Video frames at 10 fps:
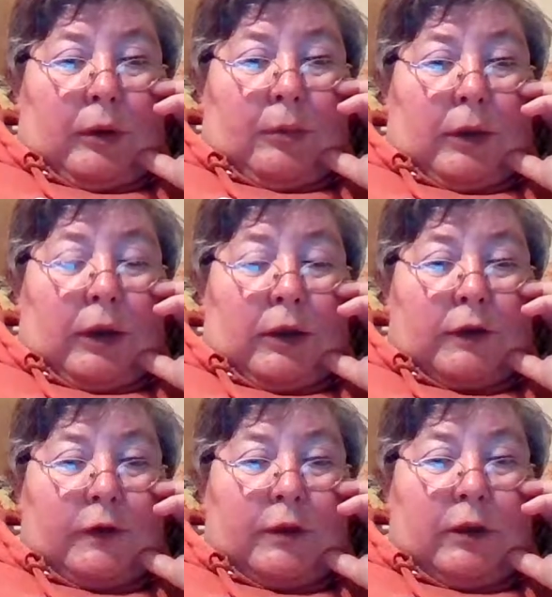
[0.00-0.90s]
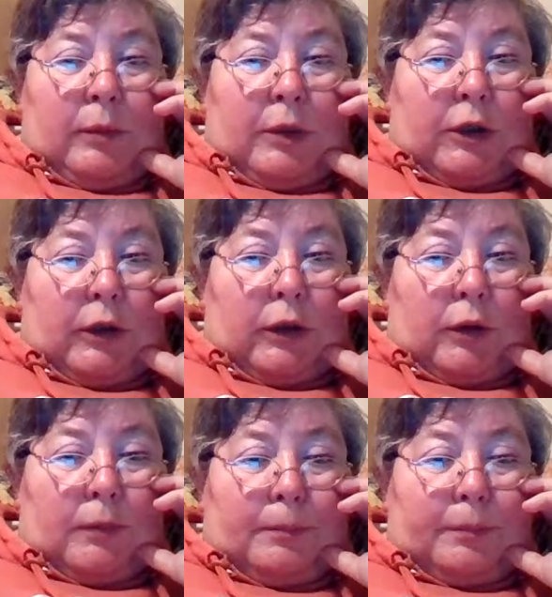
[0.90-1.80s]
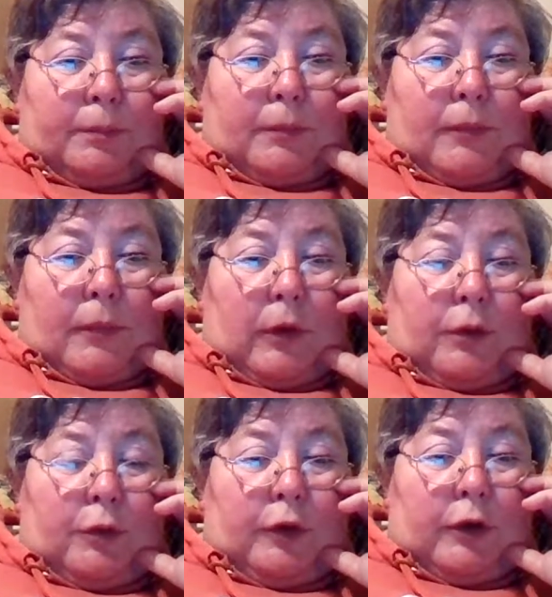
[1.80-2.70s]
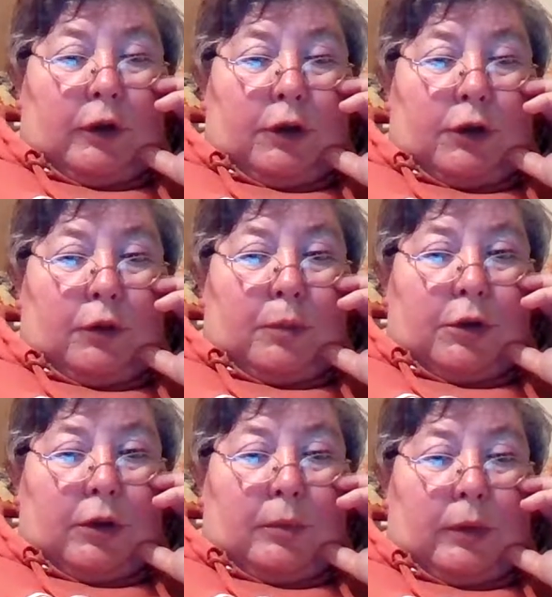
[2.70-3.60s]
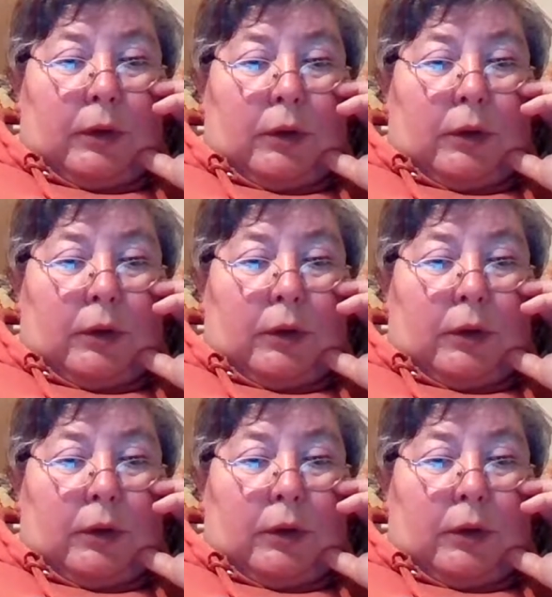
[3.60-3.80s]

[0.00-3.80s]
MS Sieberjack, which is a Dutch troop ship.